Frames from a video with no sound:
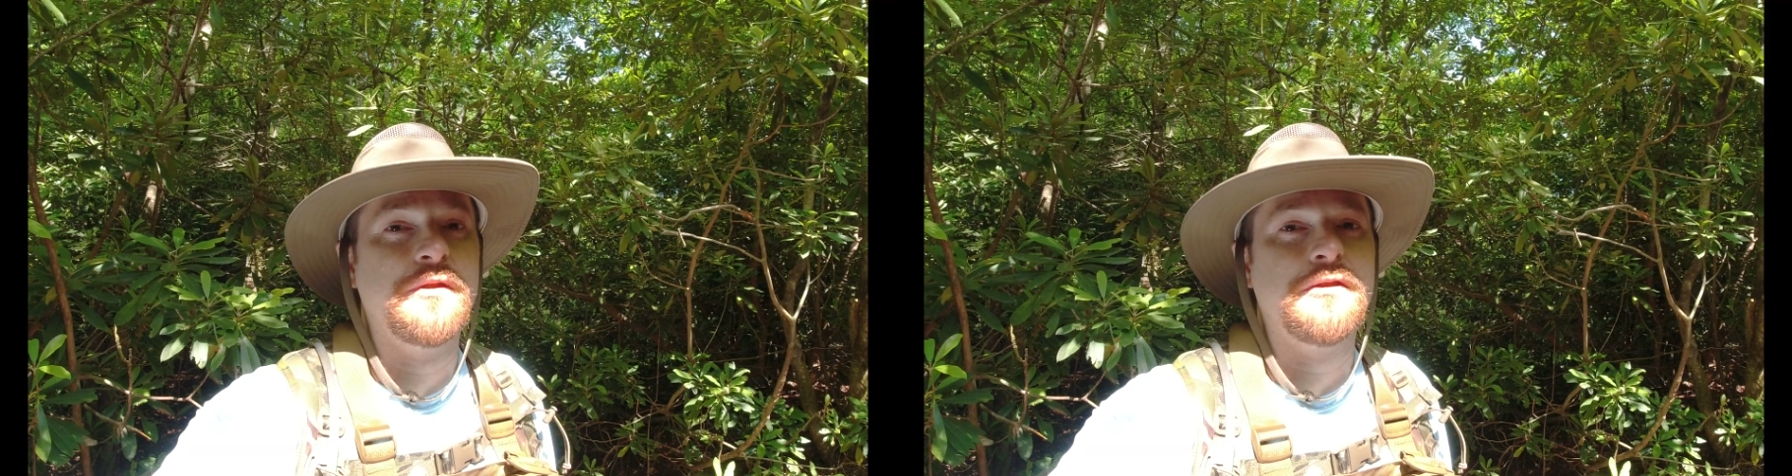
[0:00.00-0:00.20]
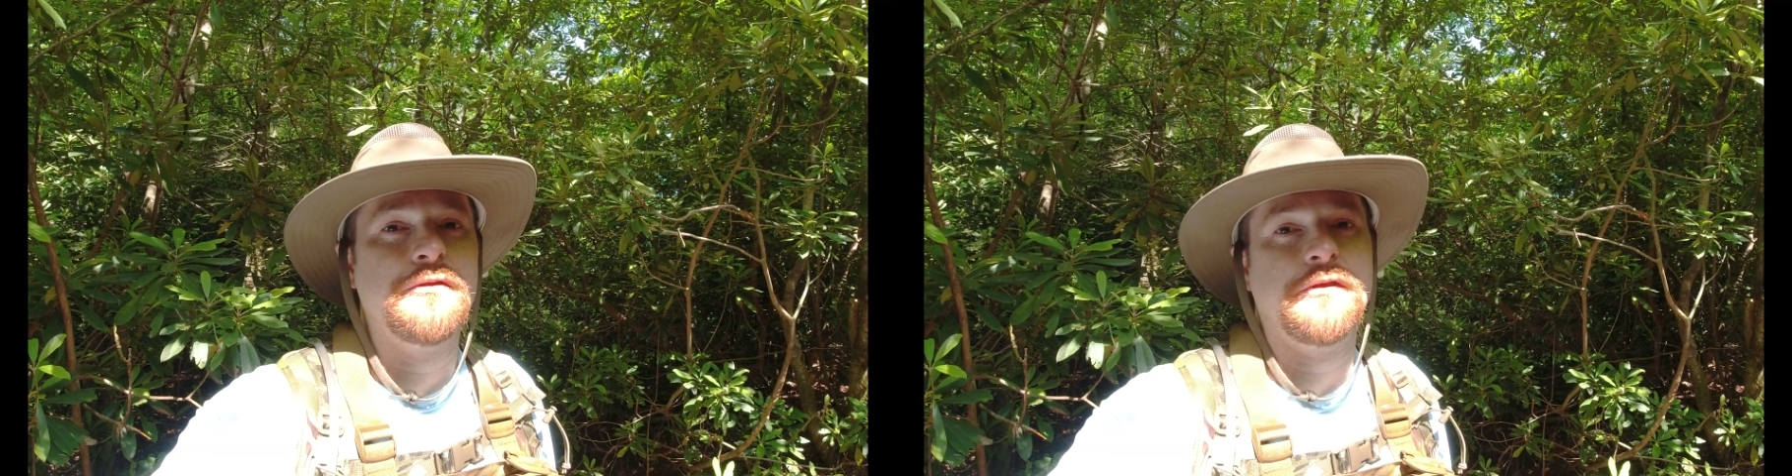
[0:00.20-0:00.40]

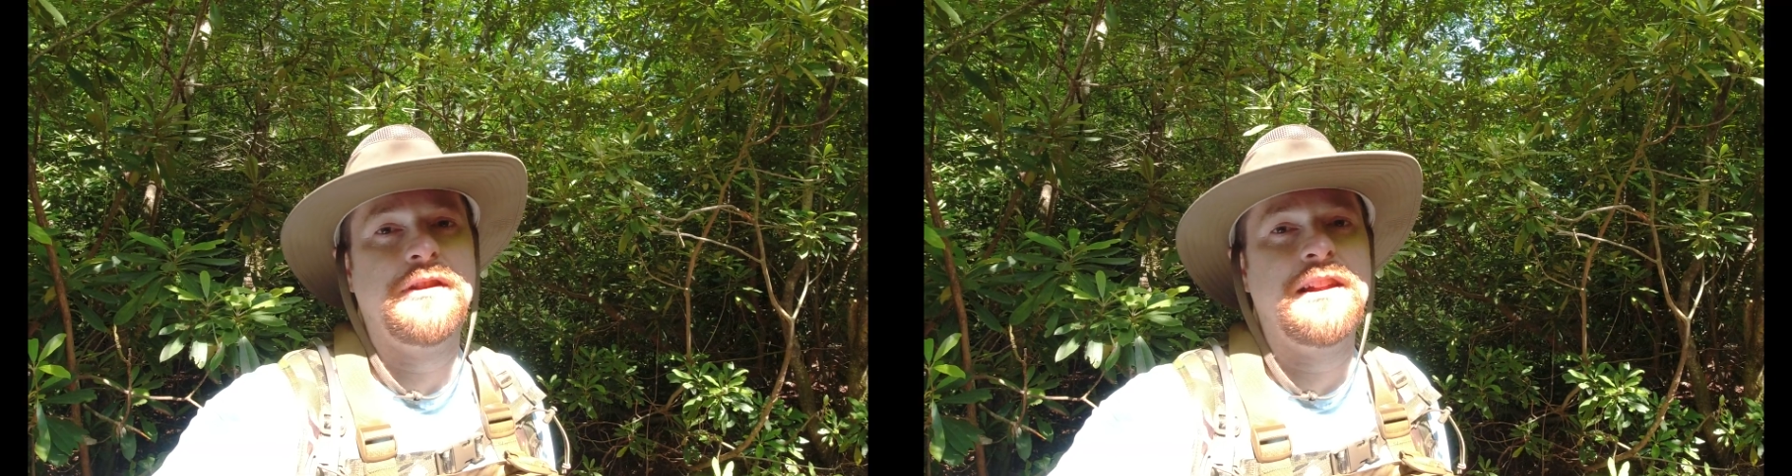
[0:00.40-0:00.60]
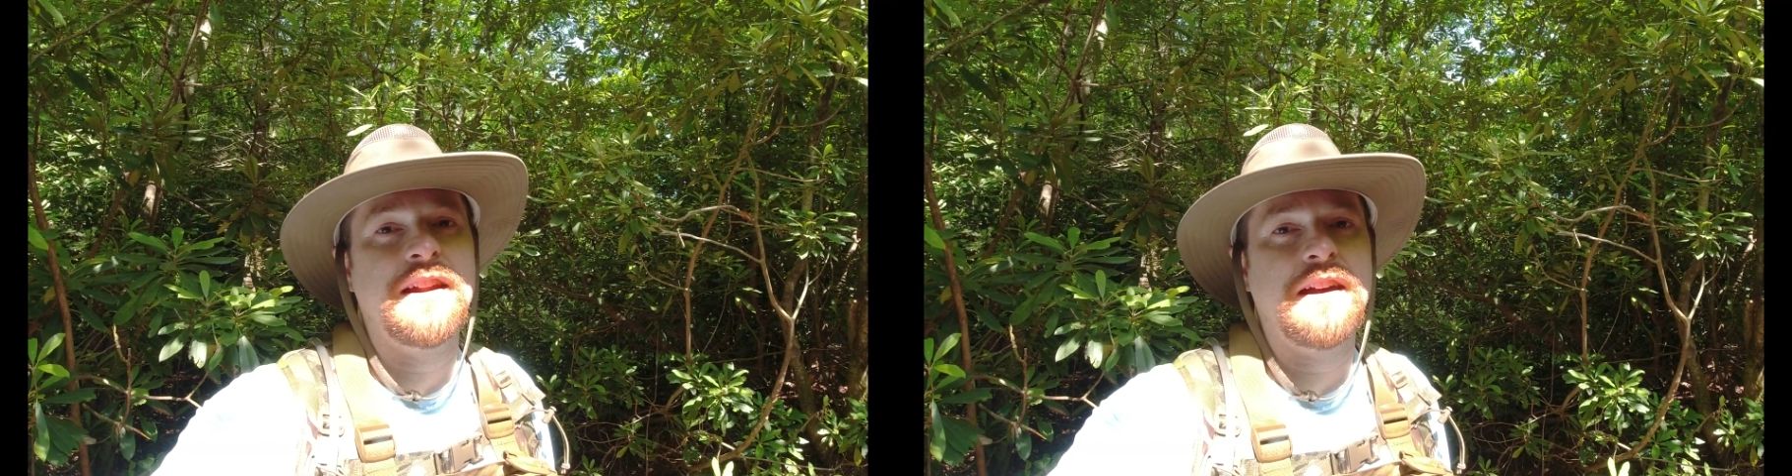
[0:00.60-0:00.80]
We've been going on
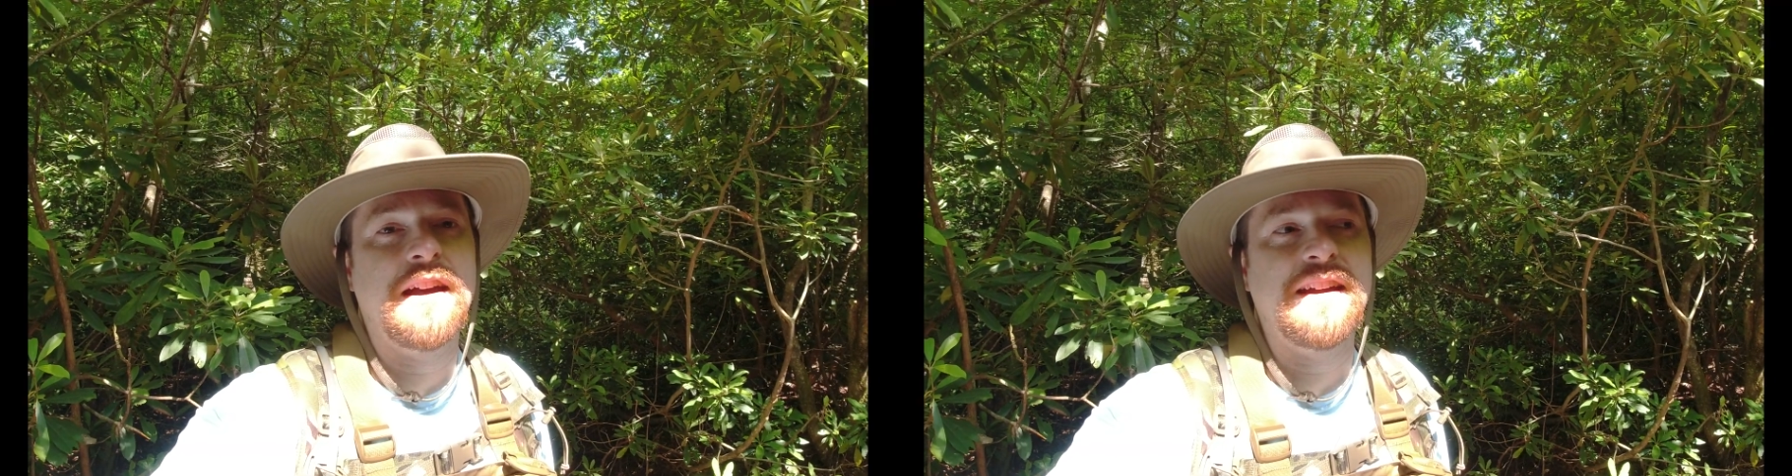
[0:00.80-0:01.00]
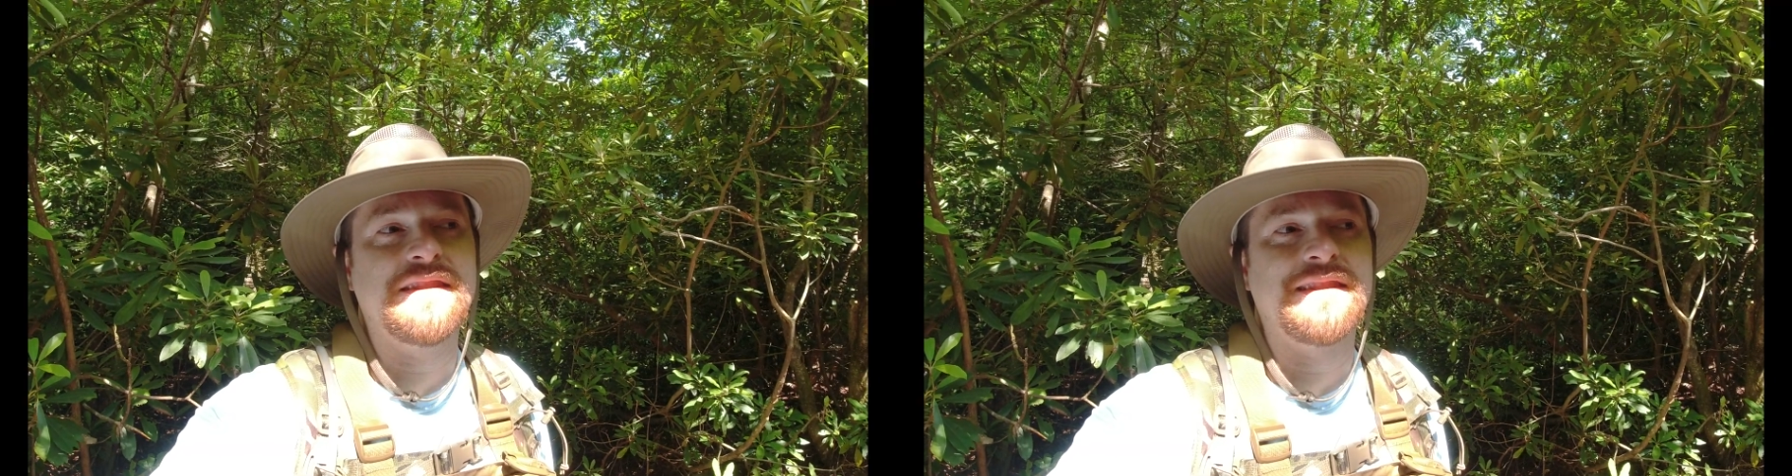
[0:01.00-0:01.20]
a lot of
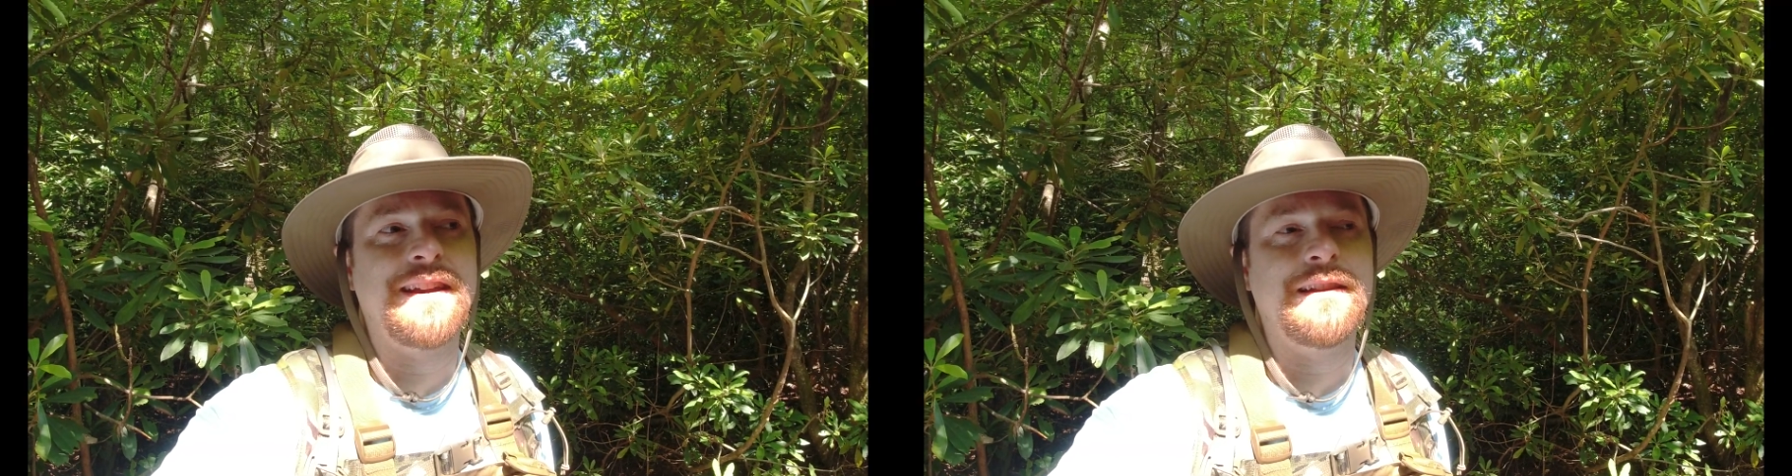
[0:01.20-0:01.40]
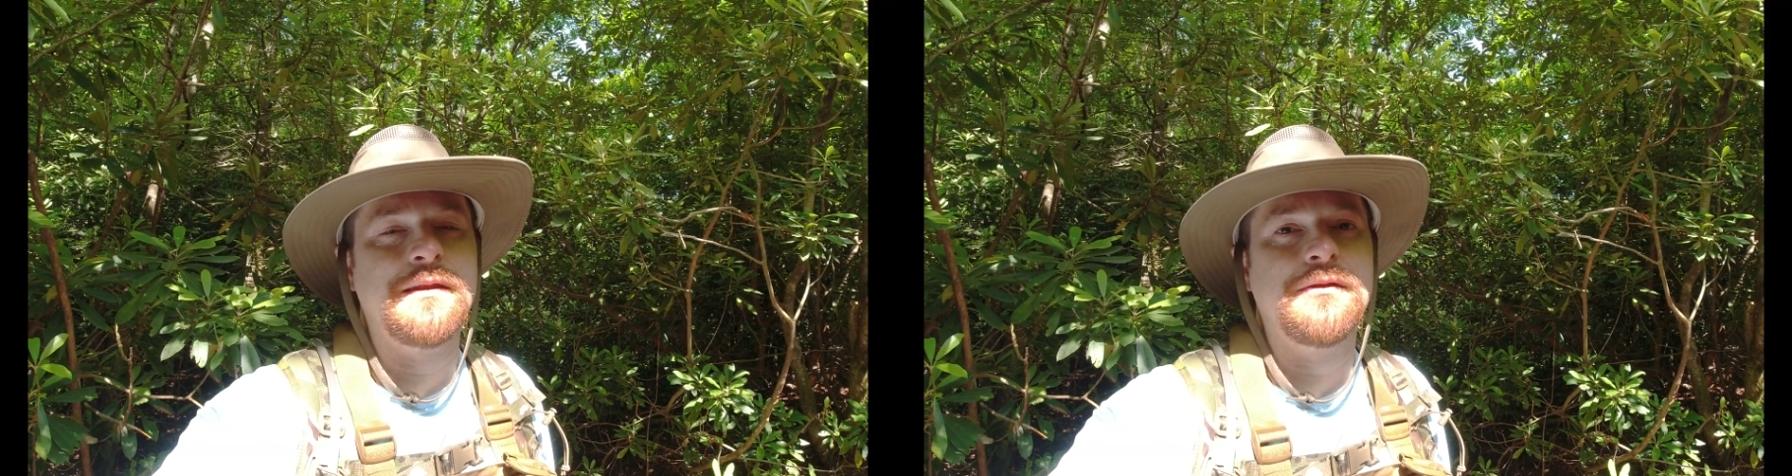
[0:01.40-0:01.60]
hikes lately,